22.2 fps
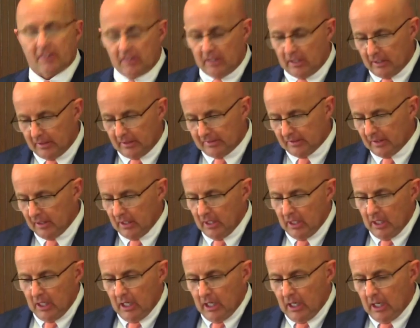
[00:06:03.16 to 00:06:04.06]
years.
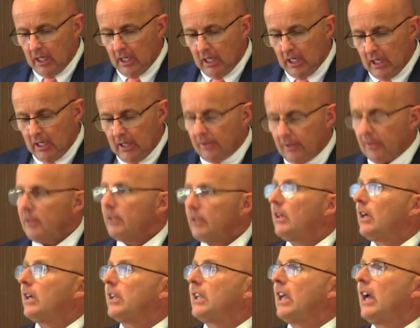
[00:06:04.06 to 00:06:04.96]

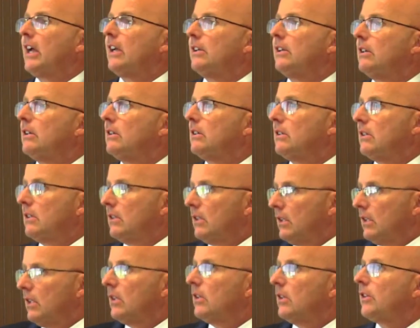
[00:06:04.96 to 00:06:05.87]
Again,
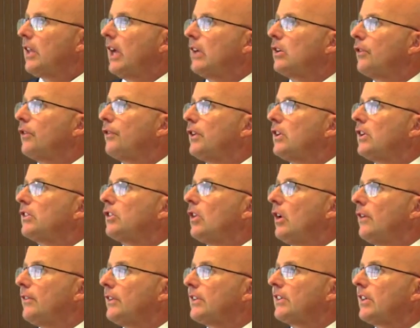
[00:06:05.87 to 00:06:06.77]
thank you for your
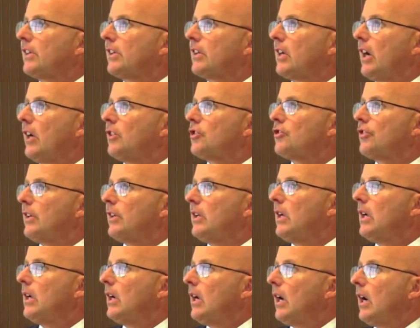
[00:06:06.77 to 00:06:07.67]
service to the
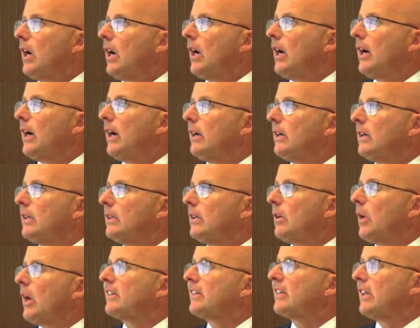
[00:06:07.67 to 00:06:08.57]
country.
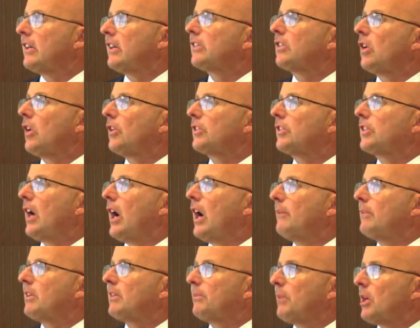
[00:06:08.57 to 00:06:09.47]
I say this all the
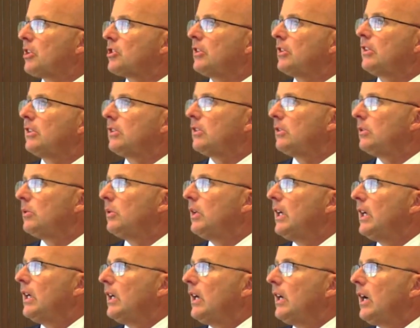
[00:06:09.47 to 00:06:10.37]
time, especially to
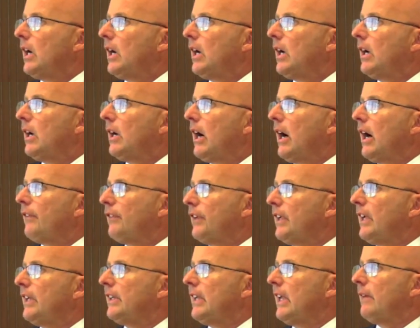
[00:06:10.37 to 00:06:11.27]
our
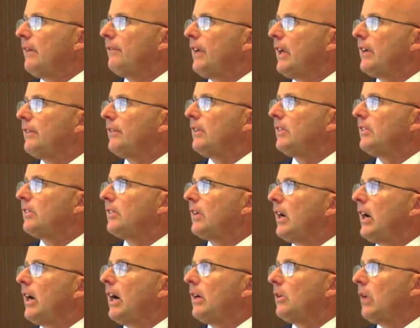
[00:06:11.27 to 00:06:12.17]
Vietnam veterans.
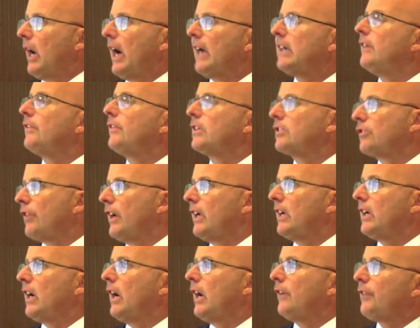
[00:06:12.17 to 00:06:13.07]
I live a
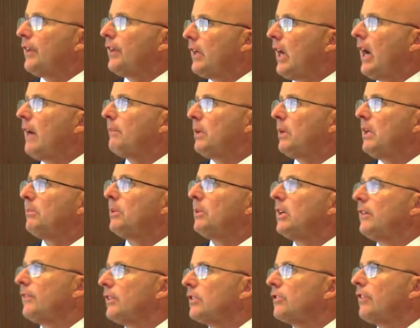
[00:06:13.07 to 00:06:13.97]
great life and our people
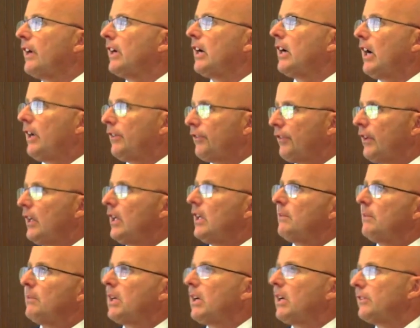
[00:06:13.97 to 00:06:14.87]
live a great life
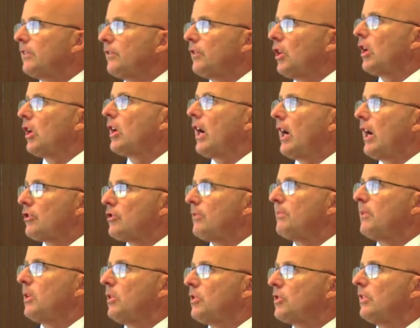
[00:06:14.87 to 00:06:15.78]
because of your
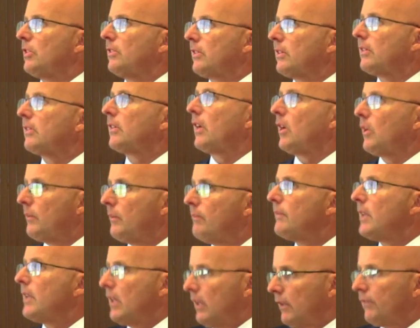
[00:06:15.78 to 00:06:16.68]
contributions. So,
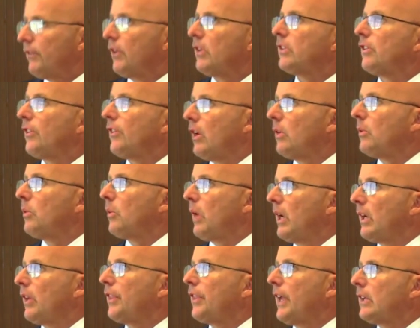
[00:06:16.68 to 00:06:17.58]
first of all, we
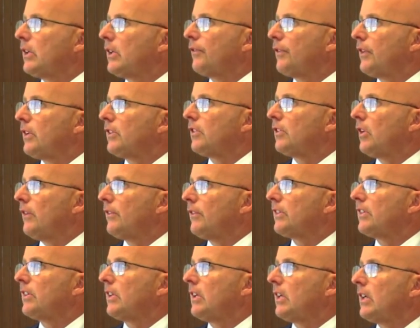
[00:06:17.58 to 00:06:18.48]
want to thank you for your
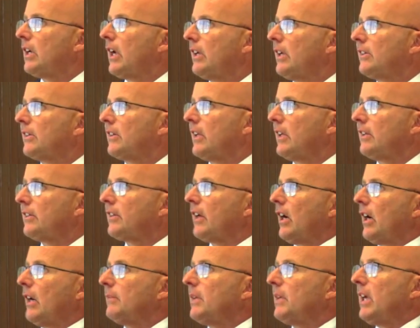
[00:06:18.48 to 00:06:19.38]
service to the United States
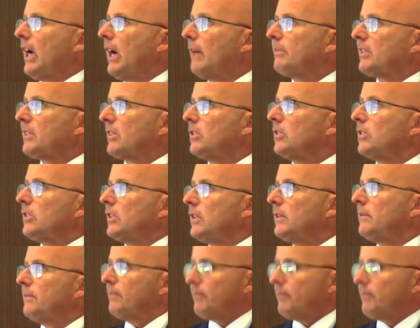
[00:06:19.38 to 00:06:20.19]
Army. Absolutely.